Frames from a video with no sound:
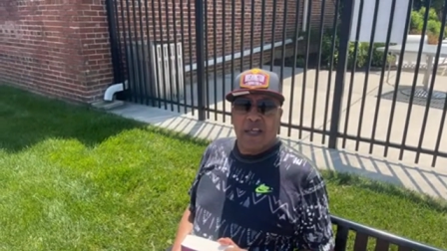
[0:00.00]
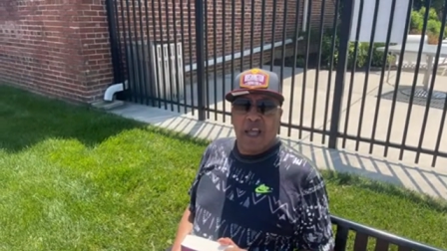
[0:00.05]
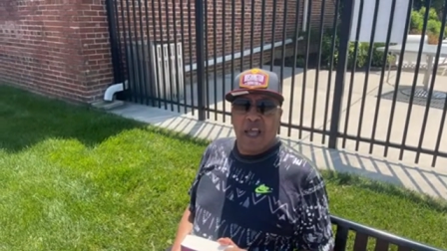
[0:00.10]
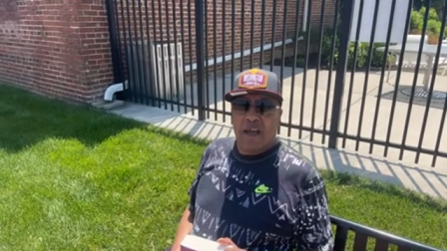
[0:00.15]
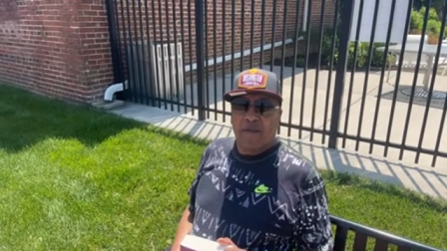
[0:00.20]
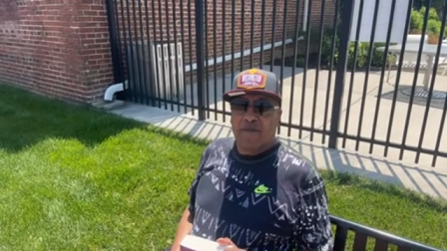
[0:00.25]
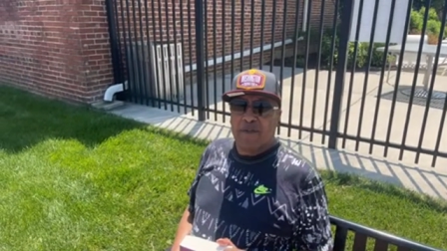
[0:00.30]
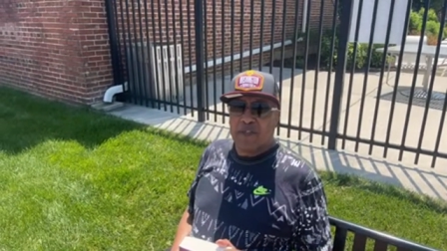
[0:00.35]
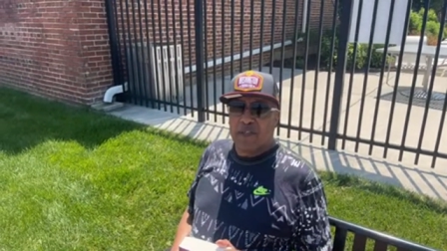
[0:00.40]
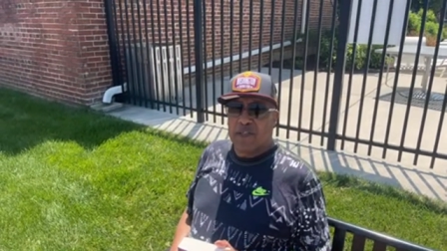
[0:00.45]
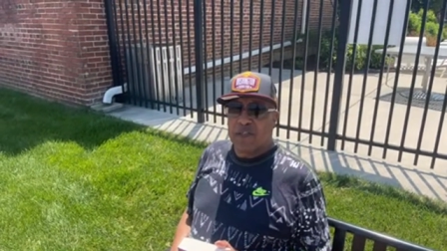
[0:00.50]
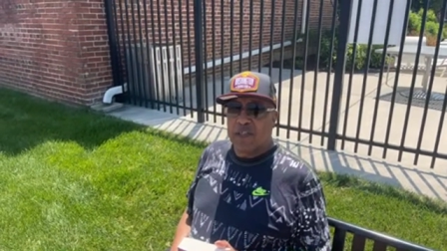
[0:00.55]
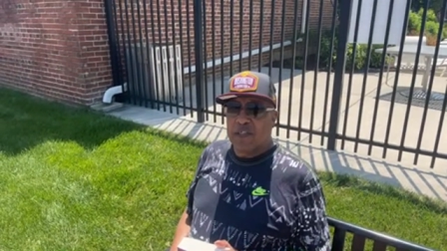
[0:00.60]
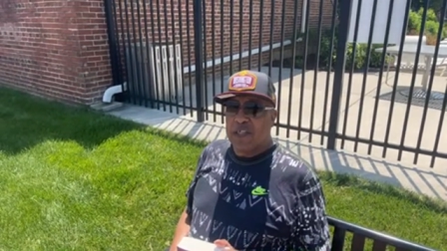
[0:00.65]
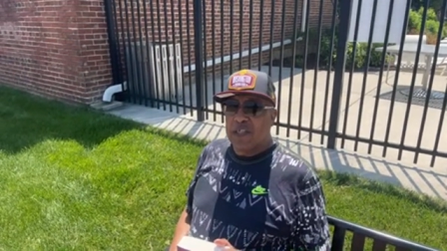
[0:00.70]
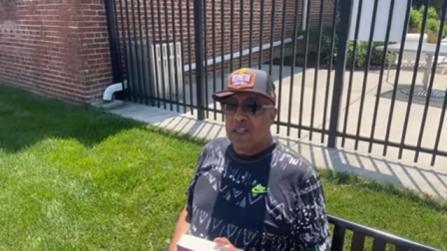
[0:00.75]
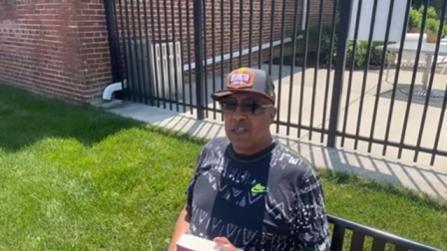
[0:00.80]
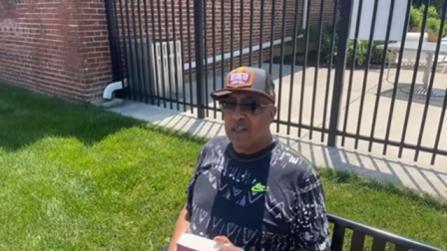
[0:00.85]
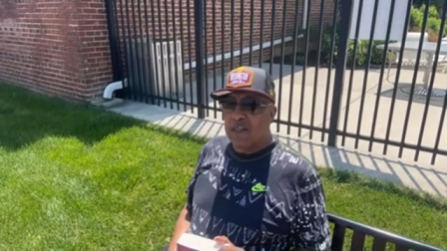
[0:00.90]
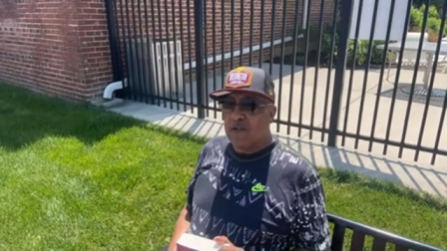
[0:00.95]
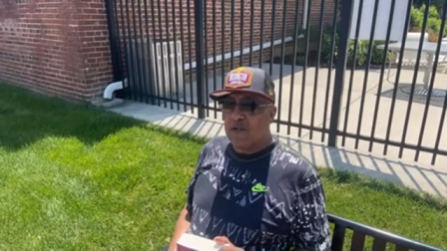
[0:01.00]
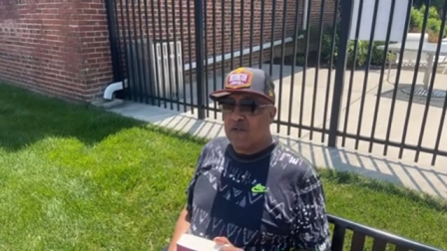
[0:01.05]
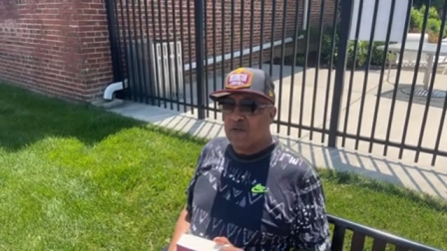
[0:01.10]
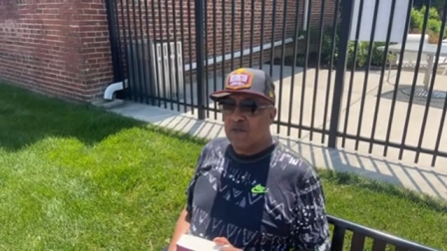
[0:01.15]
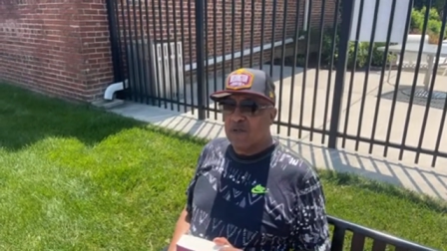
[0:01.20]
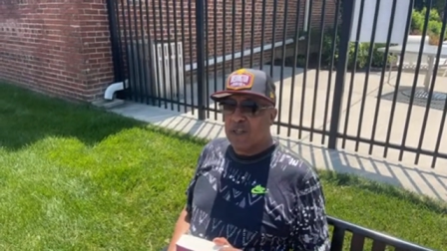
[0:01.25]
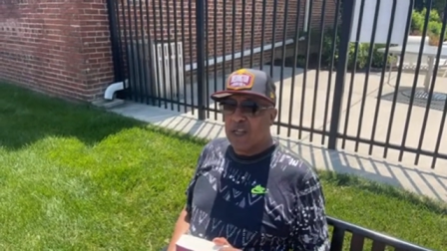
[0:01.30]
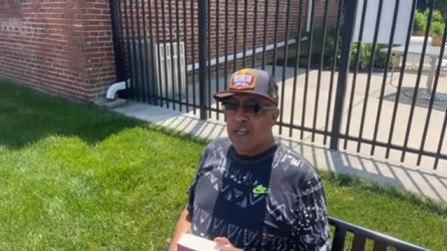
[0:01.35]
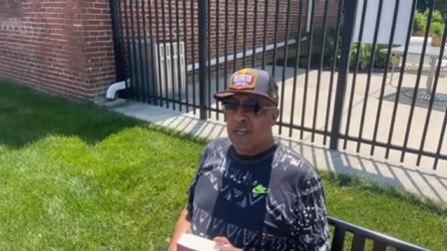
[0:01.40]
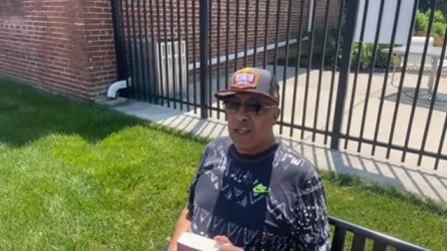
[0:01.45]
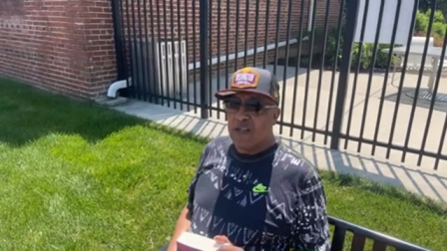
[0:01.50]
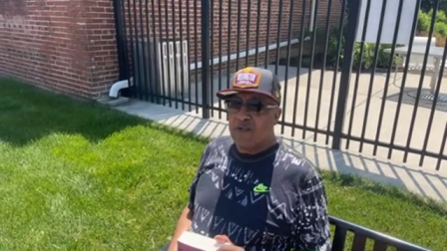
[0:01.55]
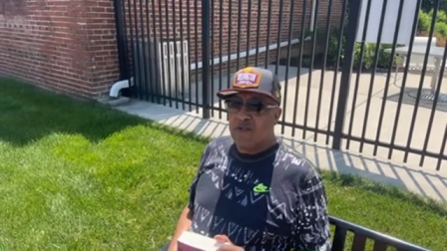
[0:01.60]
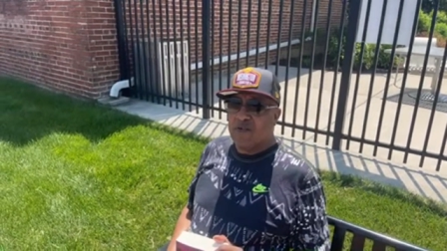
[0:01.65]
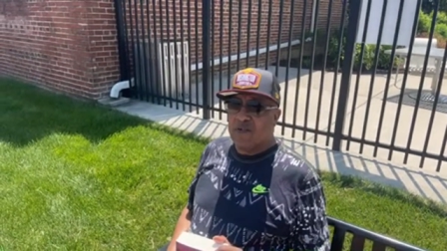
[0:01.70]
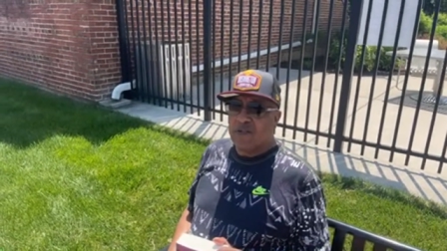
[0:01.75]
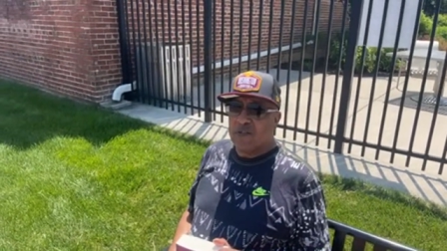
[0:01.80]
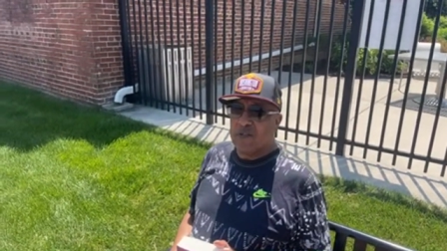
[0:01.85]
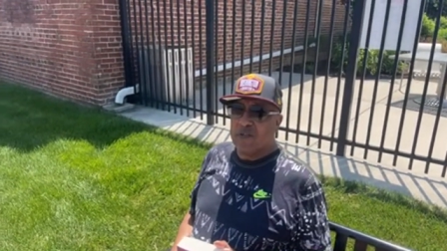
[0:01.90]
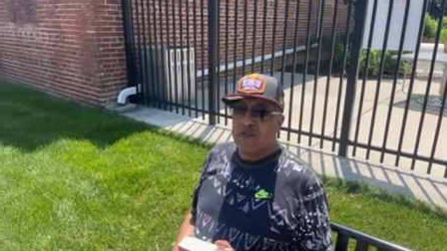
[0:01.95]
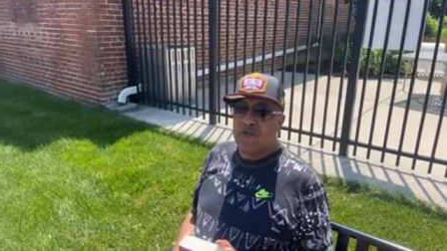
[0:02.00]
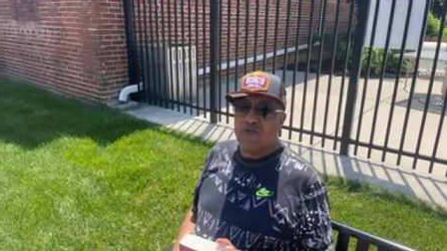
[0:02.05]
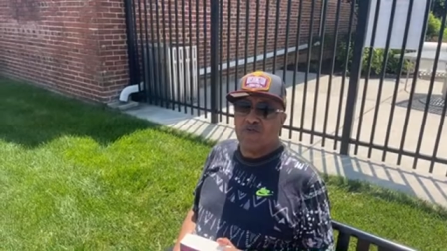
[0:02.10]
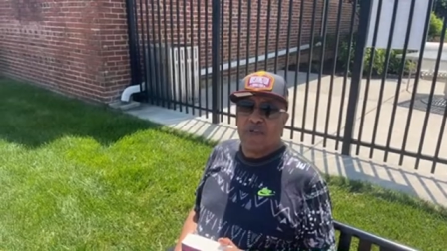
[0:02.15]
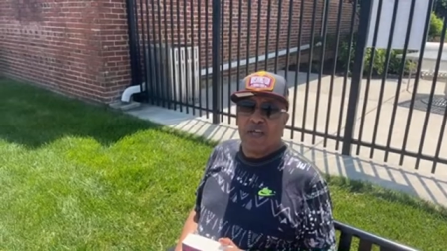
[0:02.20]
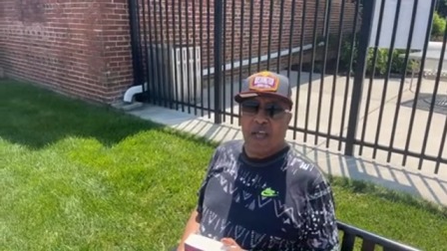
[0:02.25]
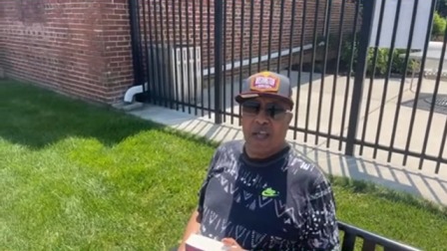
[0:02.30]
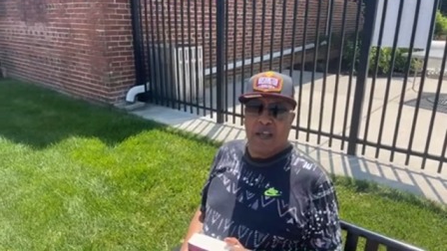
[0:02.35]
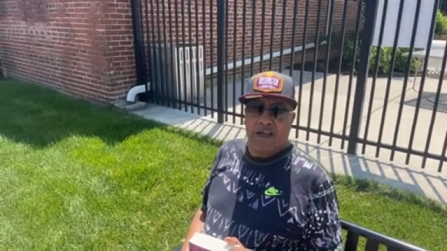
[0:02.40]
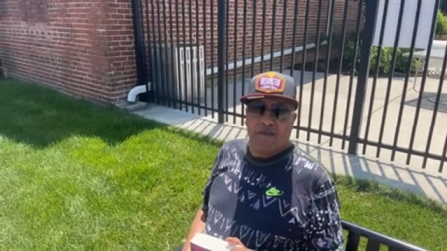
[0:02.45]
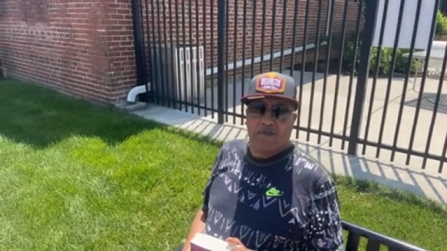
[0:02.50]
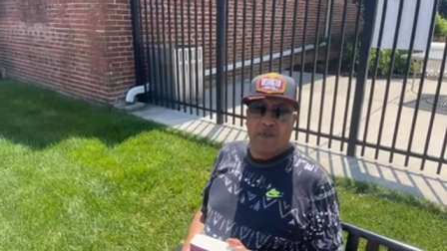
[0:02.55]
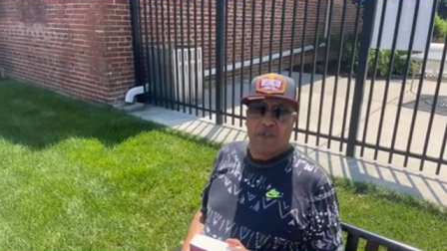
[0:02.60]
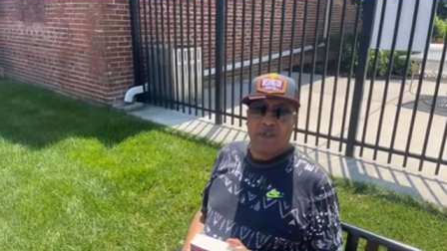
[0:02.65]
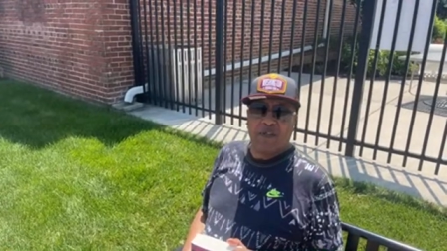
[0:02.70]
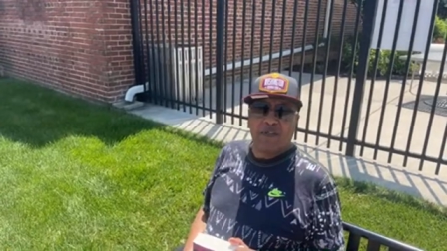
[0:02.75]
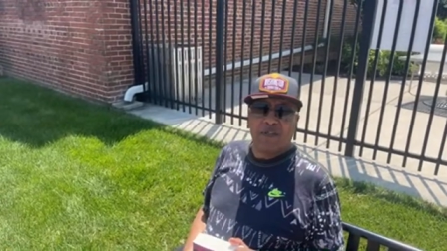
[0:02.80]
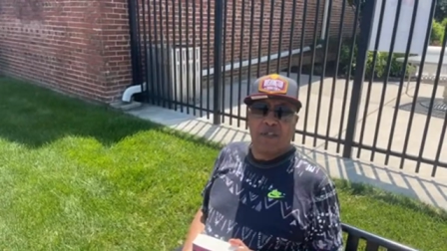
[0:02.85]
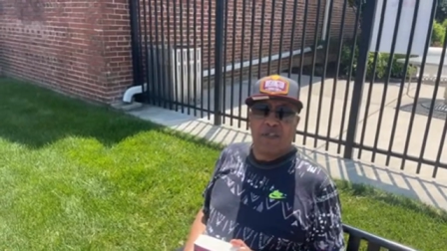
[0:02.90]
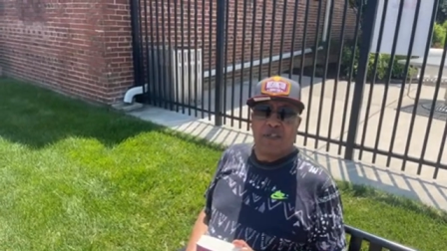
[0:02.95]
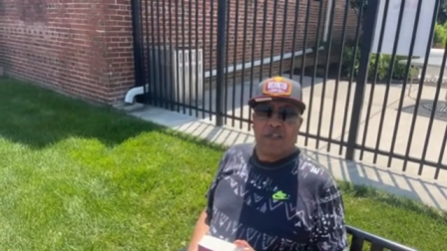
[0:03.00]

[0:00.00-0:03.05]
after the city had closed down. You could do gambling,